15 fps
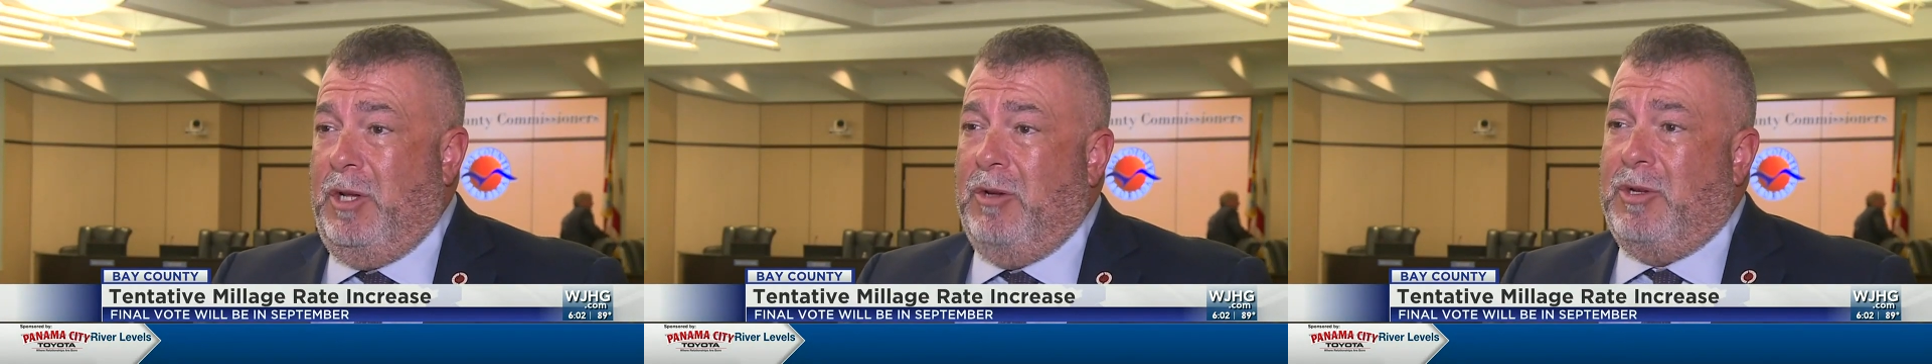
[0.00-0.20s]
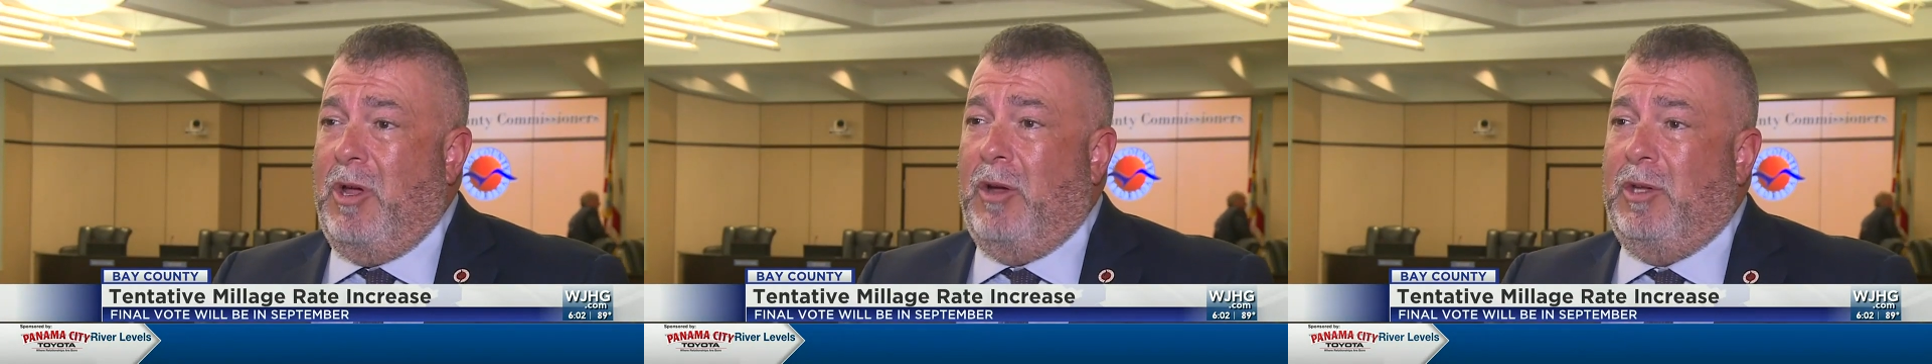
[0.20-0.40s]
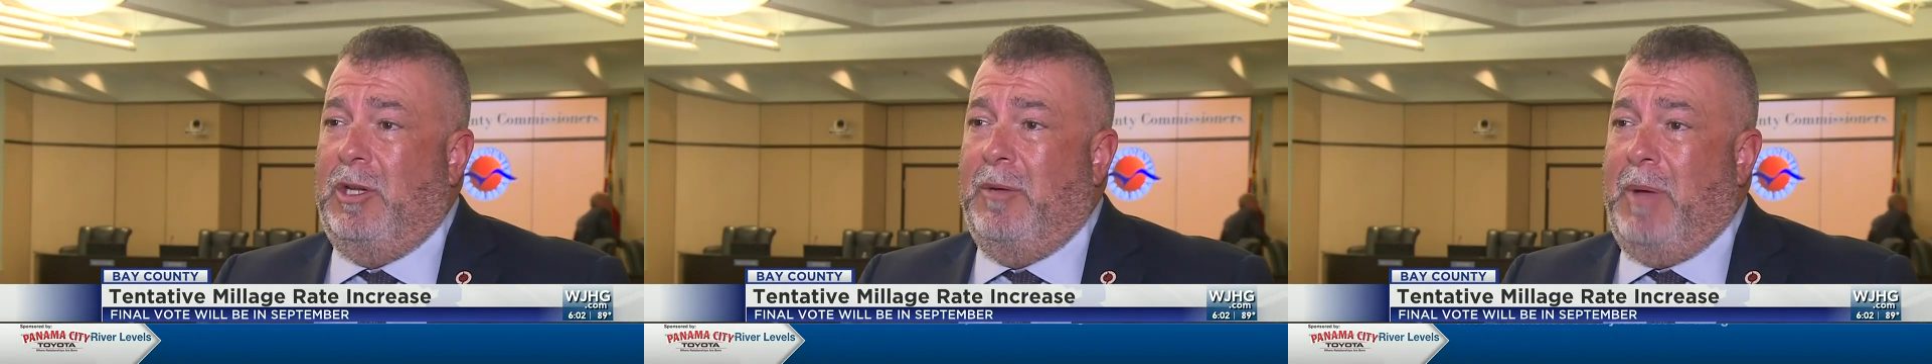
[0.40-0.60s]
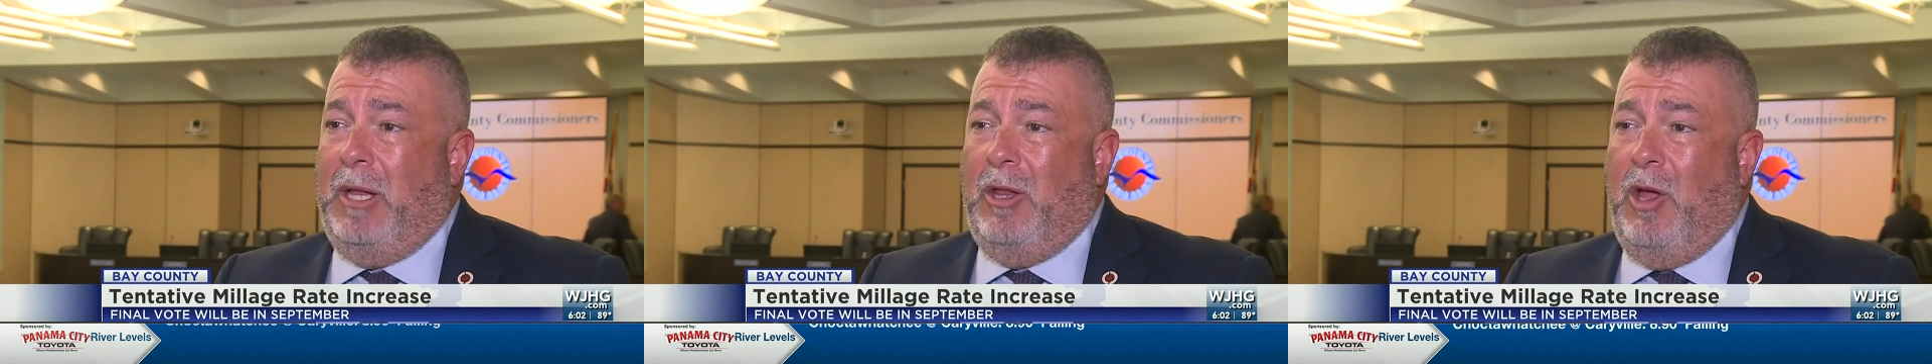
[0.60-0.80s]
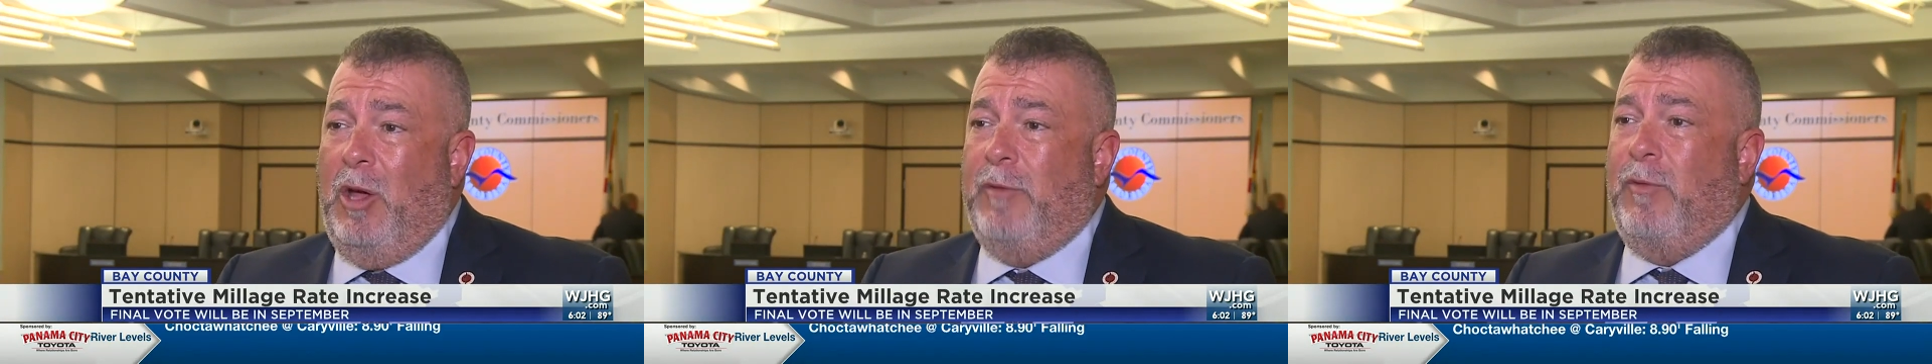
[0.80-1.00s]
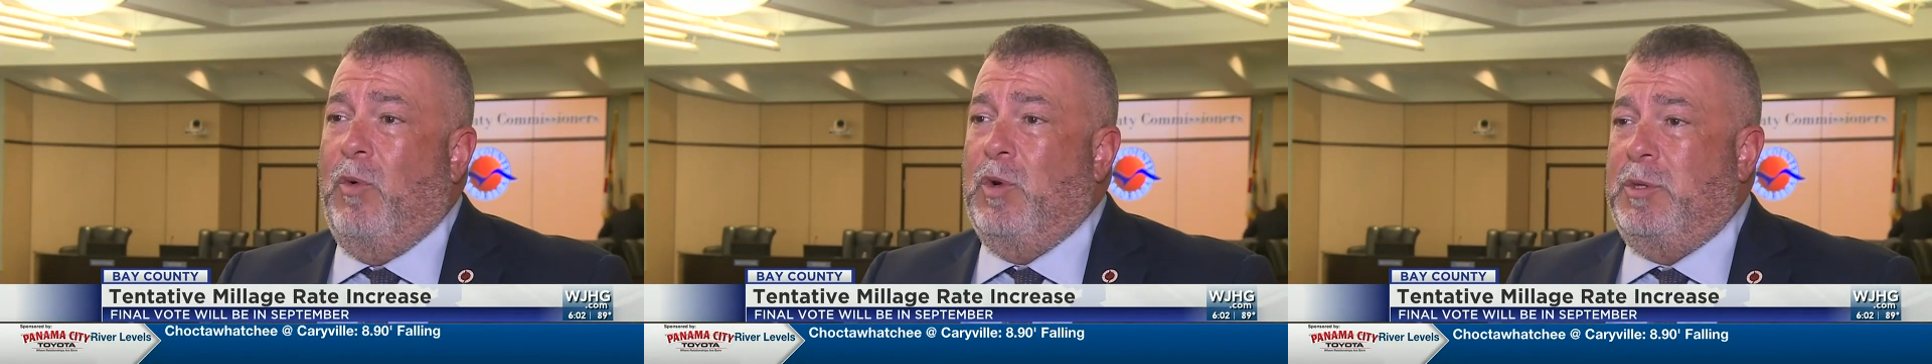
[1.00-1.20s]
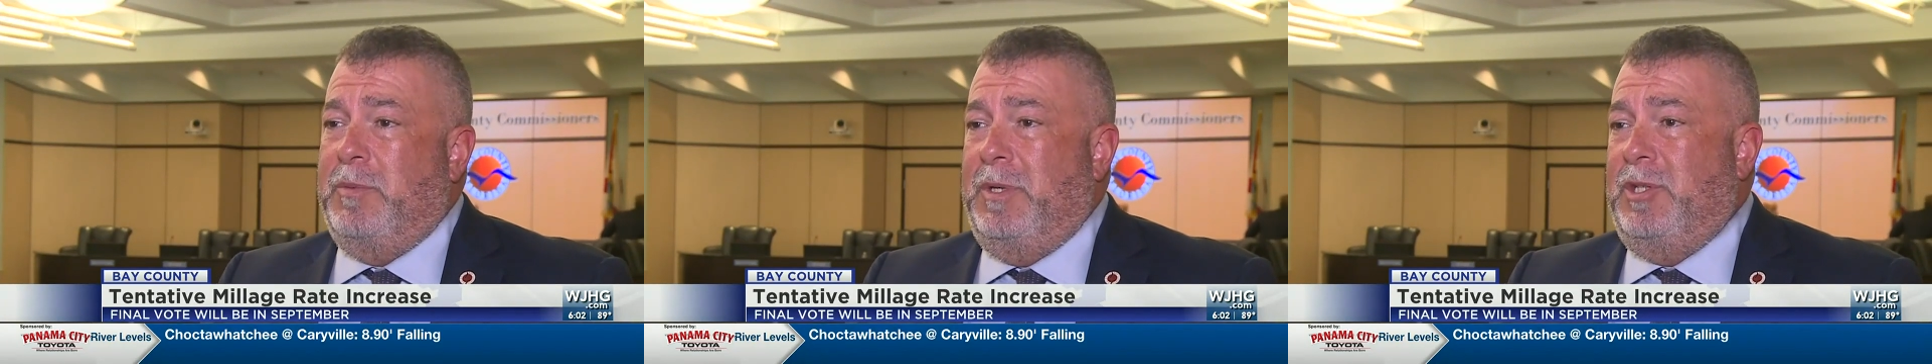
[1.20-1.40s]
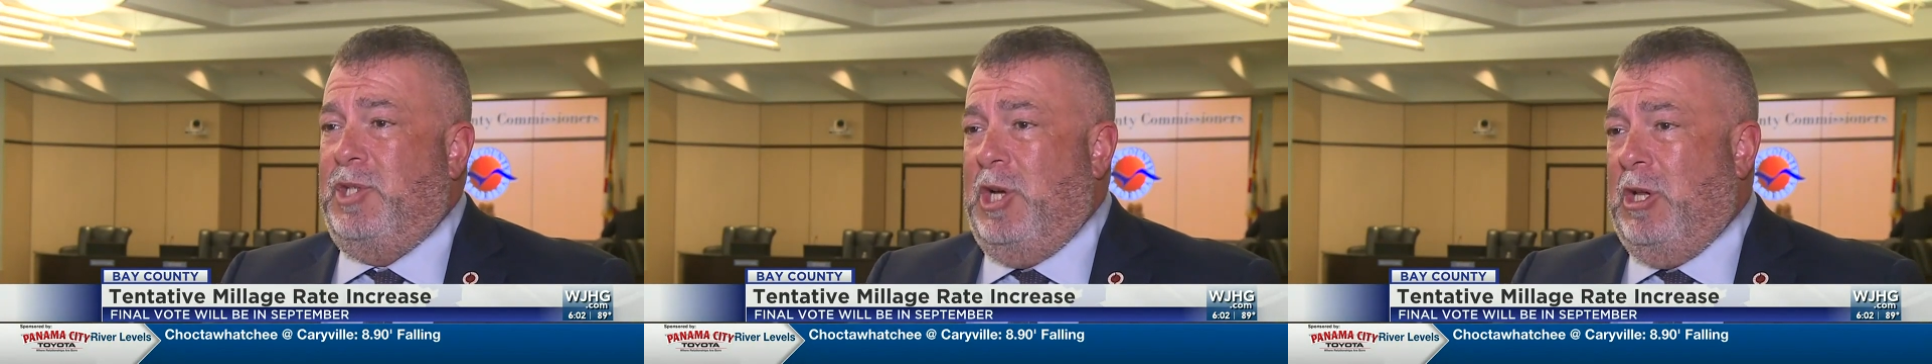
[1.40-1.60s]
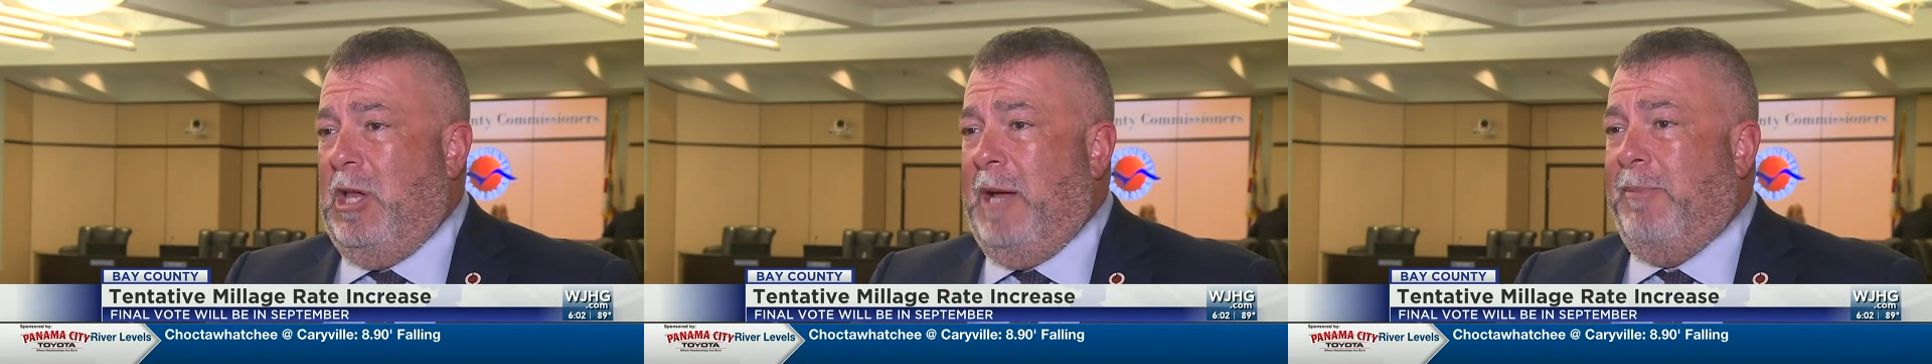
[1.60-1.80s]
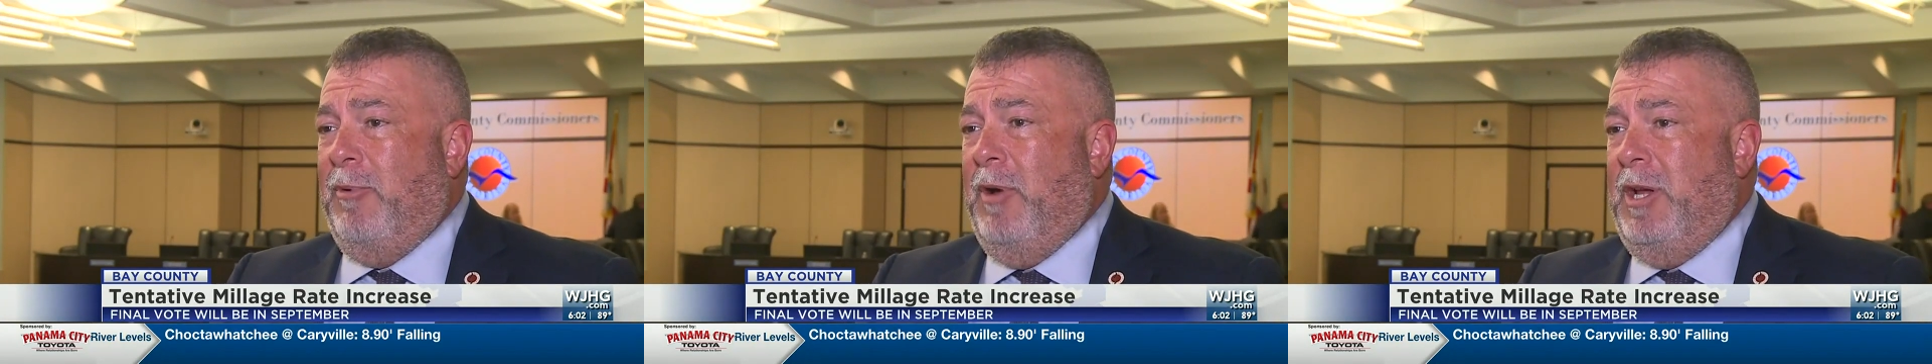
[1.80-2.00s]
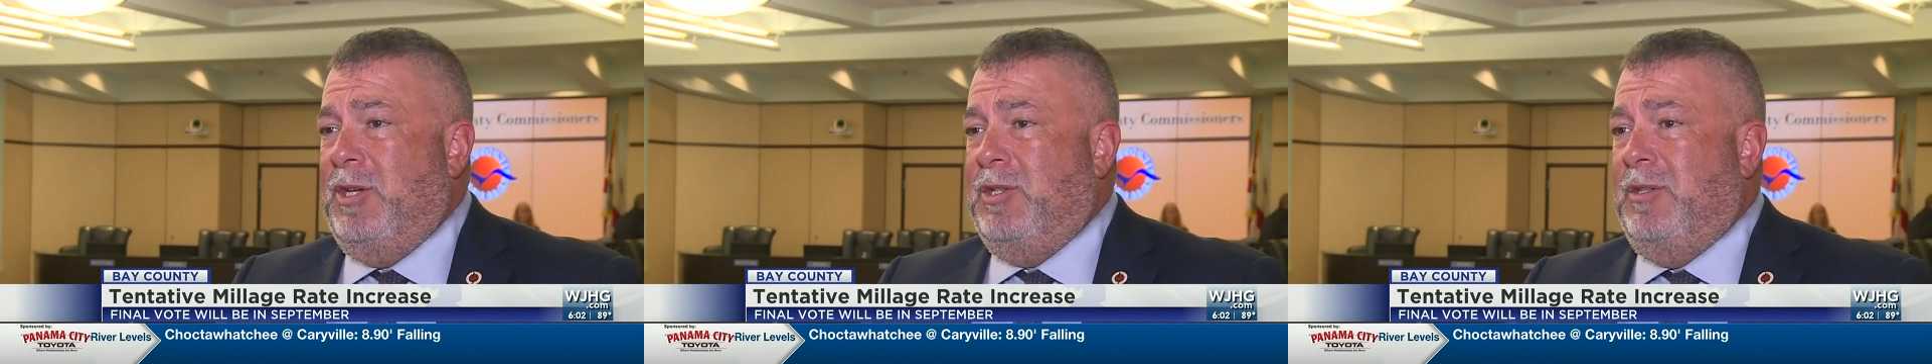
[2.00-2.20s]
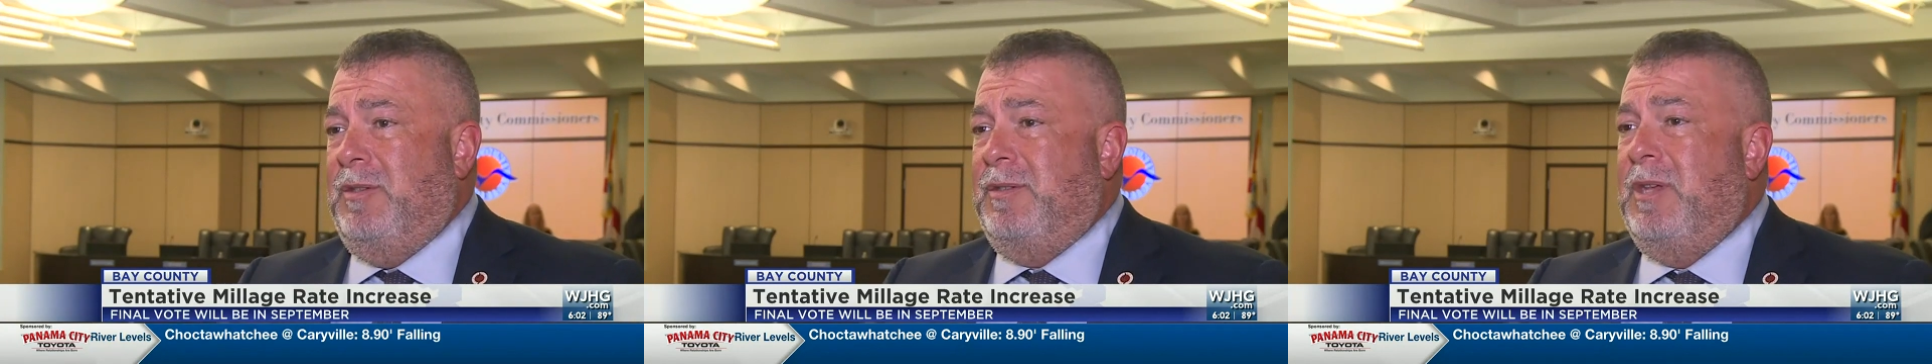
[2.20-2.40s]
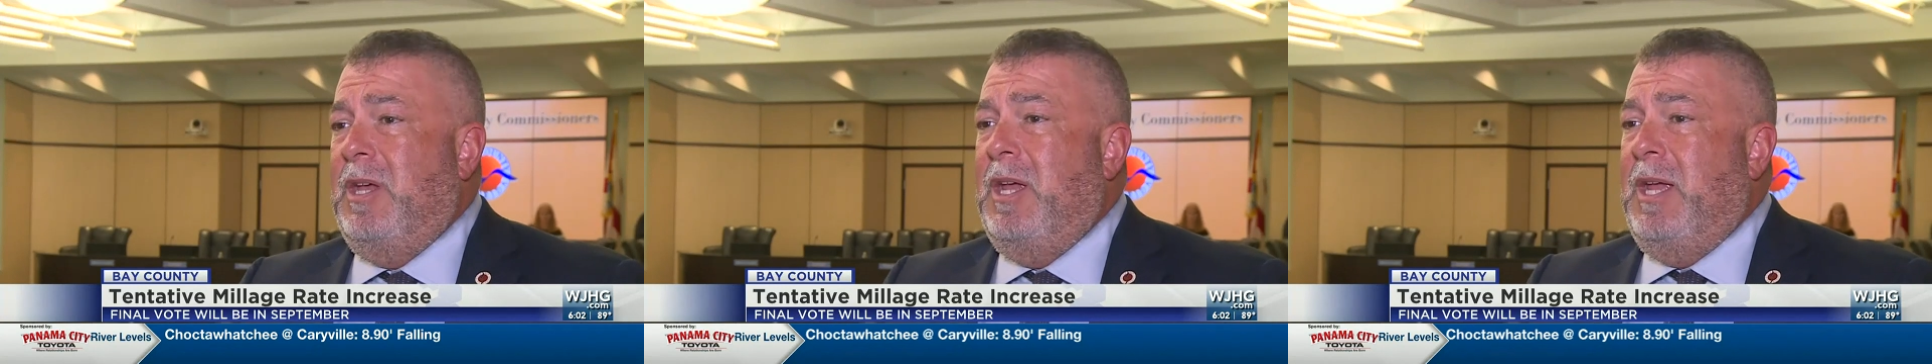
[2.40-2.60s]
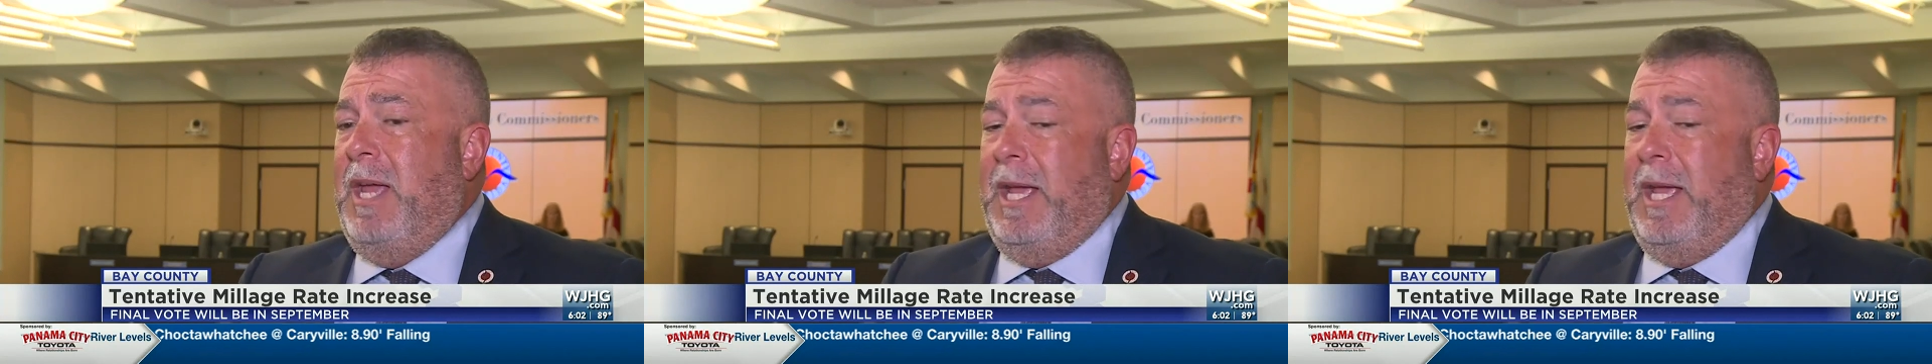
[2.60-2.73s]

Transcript: So you're talking about law enforcement, jail operations,